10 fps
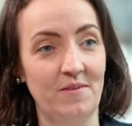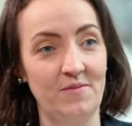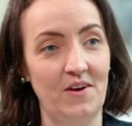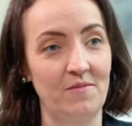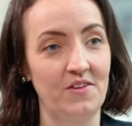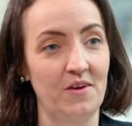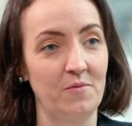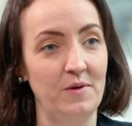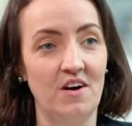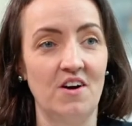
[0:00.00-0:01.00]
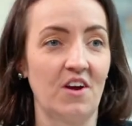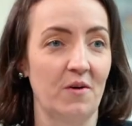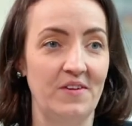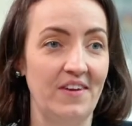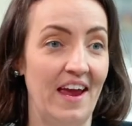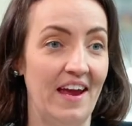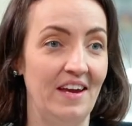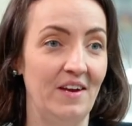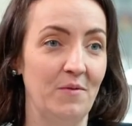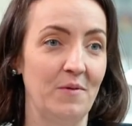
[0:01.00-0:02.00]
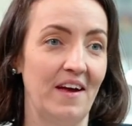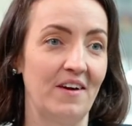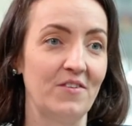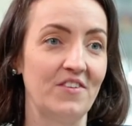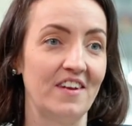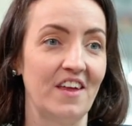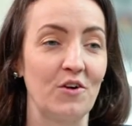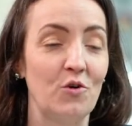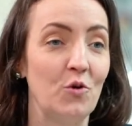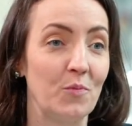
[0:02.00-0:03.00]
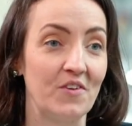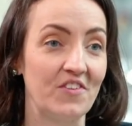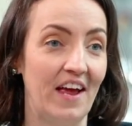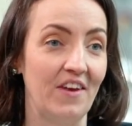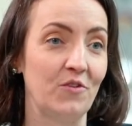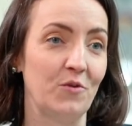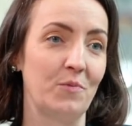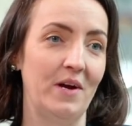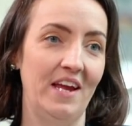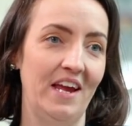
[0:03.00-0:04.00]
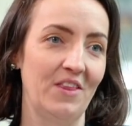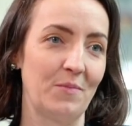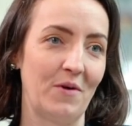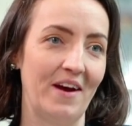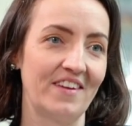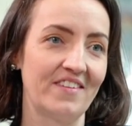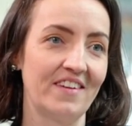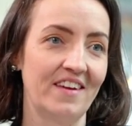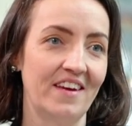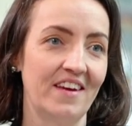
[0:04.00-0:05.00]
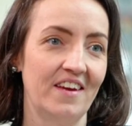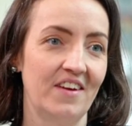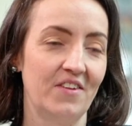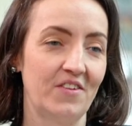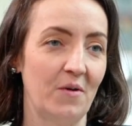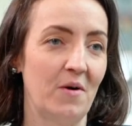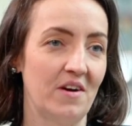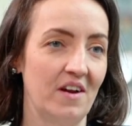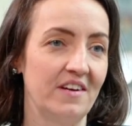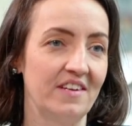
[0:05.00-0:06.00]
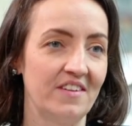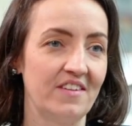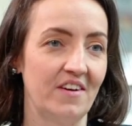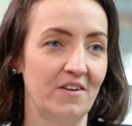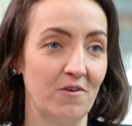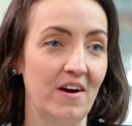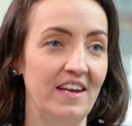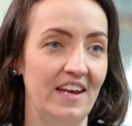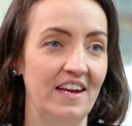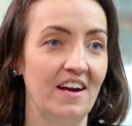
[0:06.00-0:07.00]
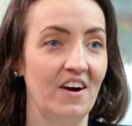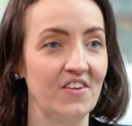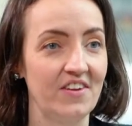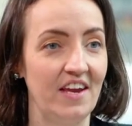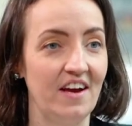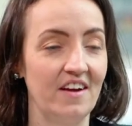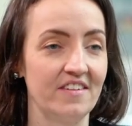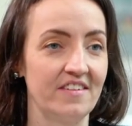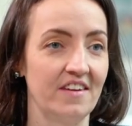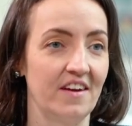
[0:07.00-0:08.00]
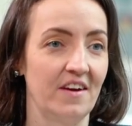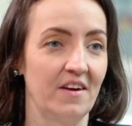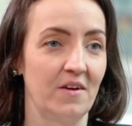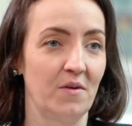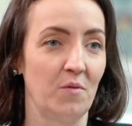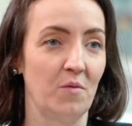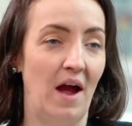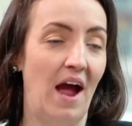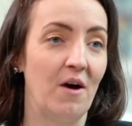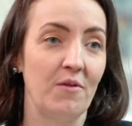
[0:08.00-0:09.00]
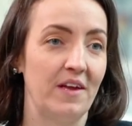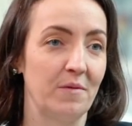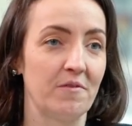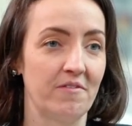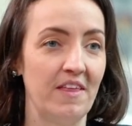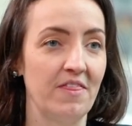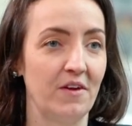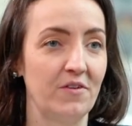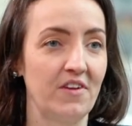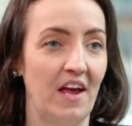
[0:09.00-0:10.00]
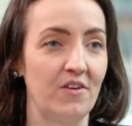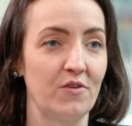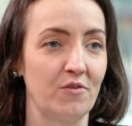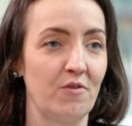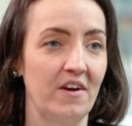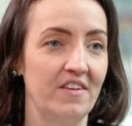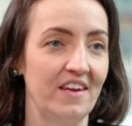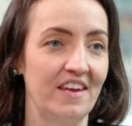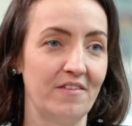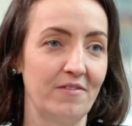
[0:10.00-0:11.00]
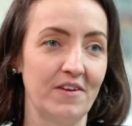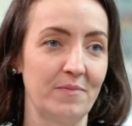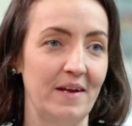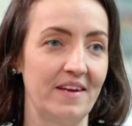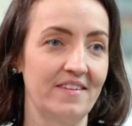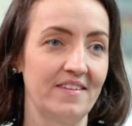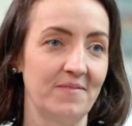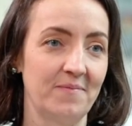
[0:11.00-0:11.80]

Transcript: sometimes that we can't go a day without another corporate scandal breaking in the press. So our clients are rightly asking us how they can prevent those scandals arising in the first place.